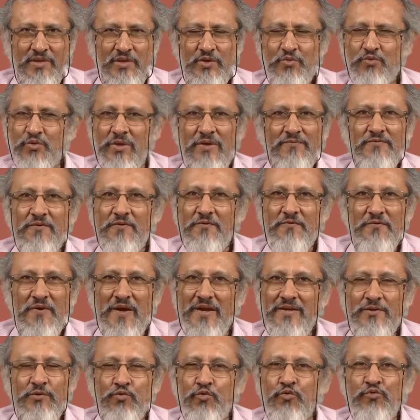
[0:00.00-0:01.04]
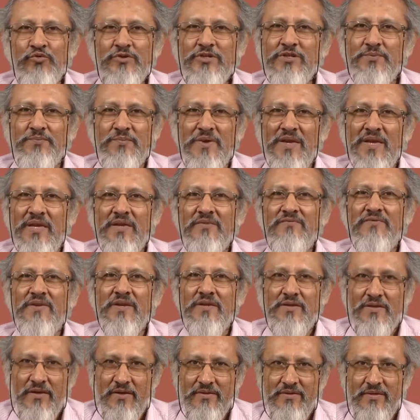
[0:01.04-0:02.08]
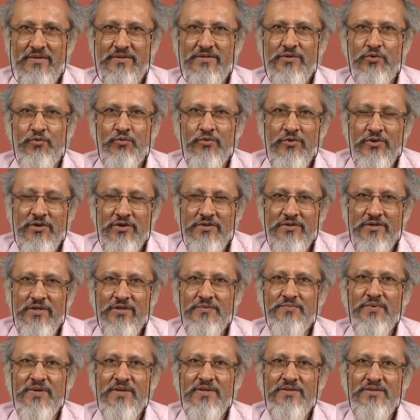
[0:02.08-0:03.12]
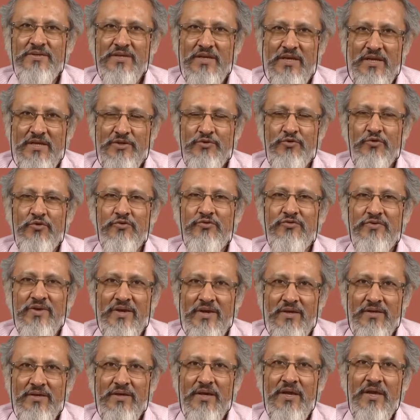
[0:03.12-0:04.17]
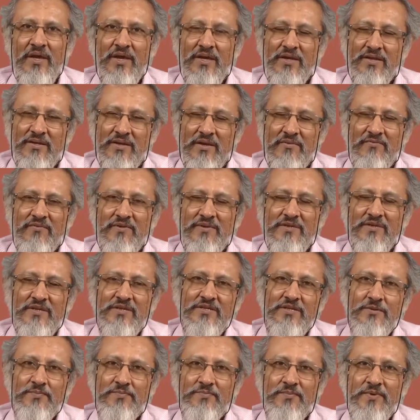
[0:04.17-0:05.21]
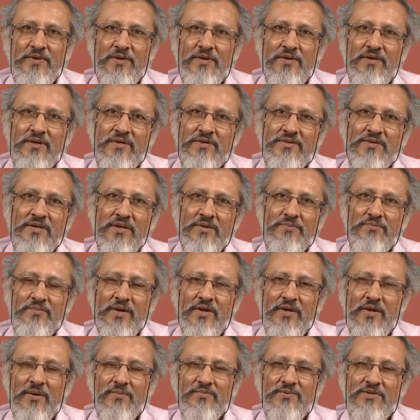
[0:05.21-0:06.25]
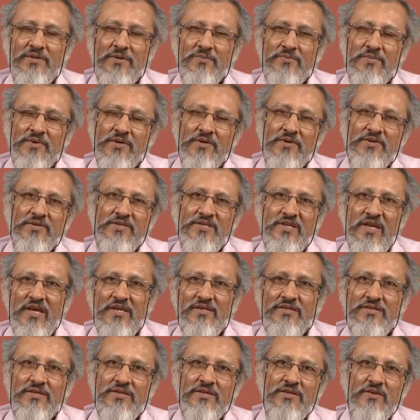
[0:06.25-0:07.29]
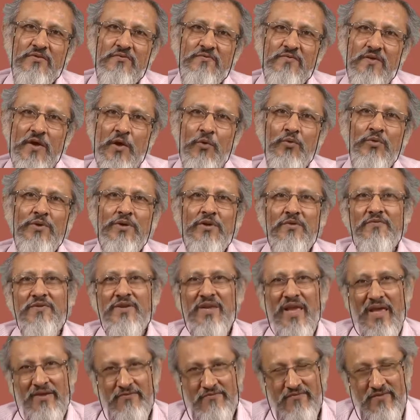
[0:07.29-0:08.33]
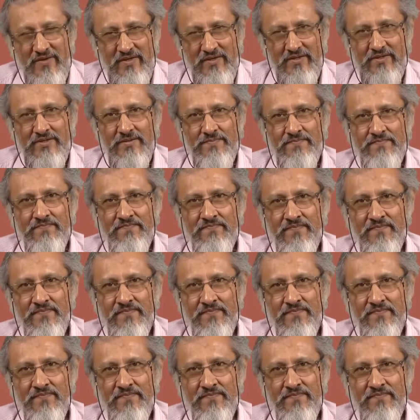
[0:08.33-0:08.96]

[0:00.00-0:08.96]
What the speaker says: You never find roots behaving like this. A word that means eat or drink never disappears and becomes a mere change in the vowel of an affix,